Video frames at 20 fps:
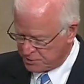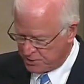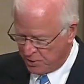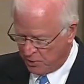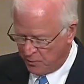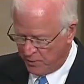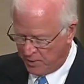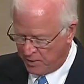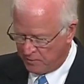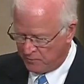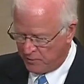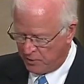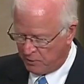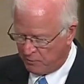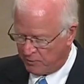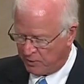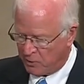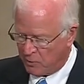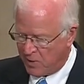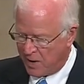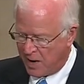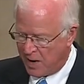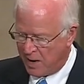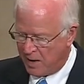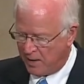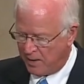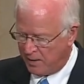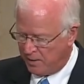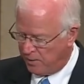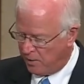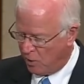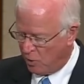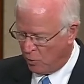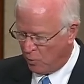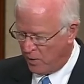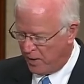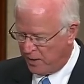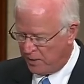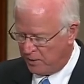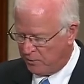no interview required and no
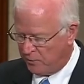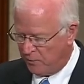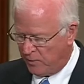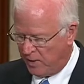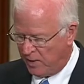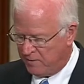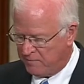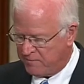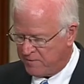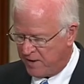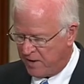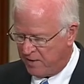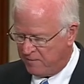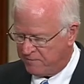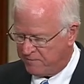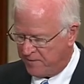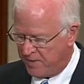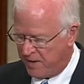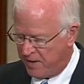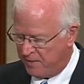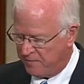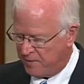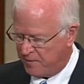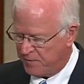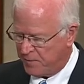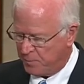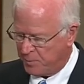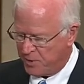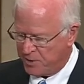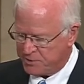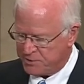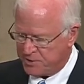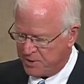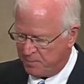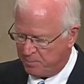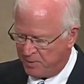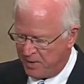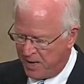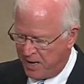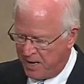way to really verify that the person
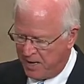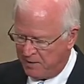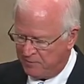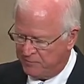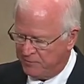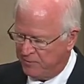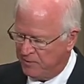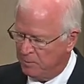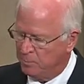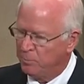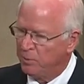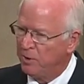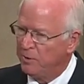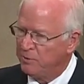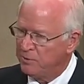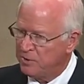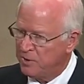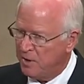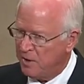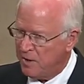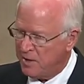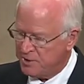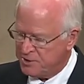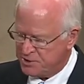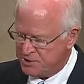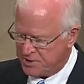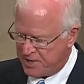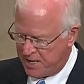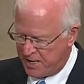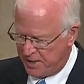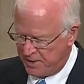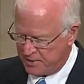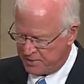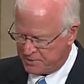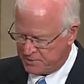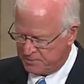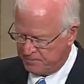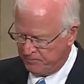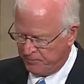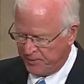applying for the blue card
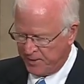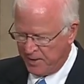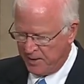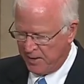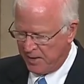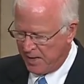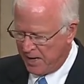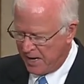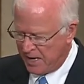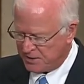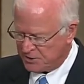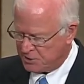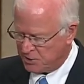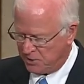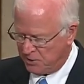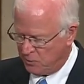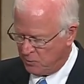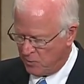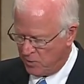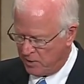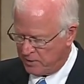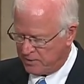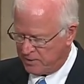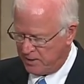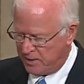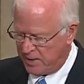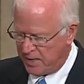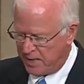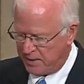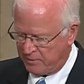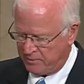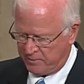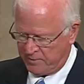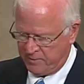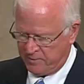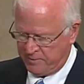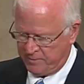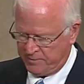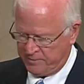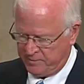status actually worked in
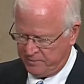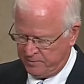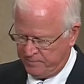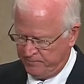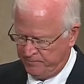agriculture.